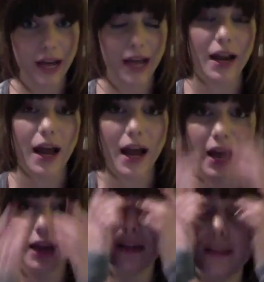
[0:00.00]
and I
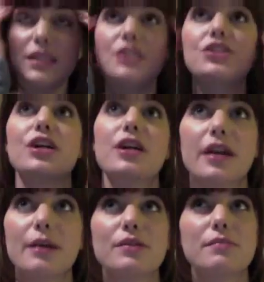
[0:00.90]
had the teacher, her
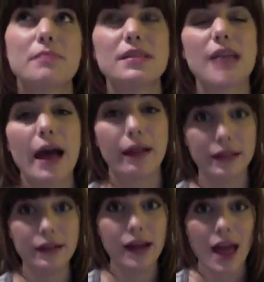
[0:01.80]
name was Miss
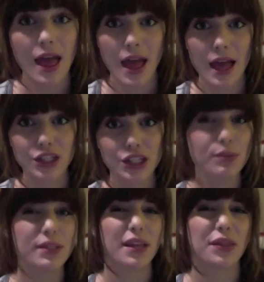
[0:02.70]
Allen, and she
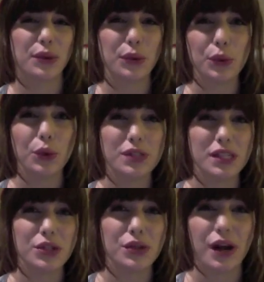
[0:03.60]
was like the cool
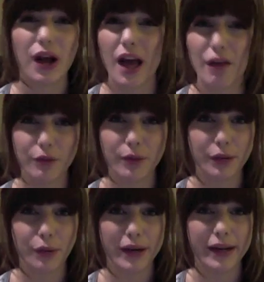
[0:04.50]
teacher that everybody
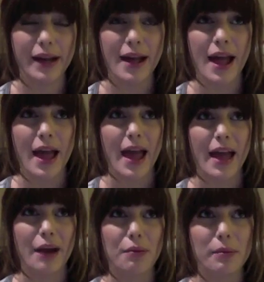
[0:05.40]
wanted.
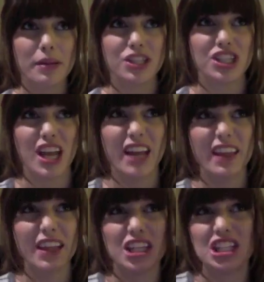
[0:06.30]
And I remember that she had
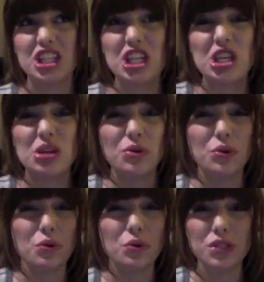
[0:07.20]
like this
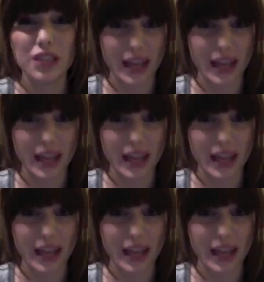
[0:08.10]
huge